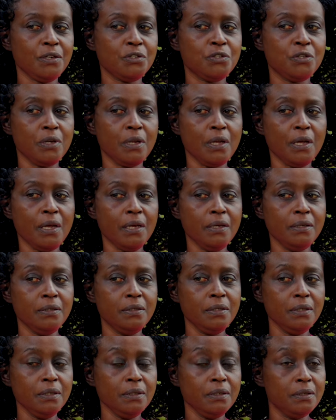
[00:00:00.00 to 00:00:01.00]
Actually, I
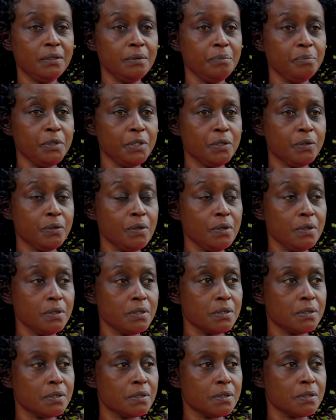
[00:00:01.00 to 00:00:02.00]
did
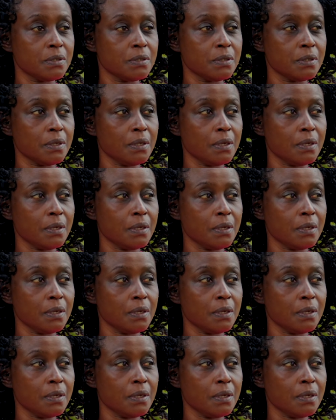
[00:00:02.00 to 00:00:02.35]
because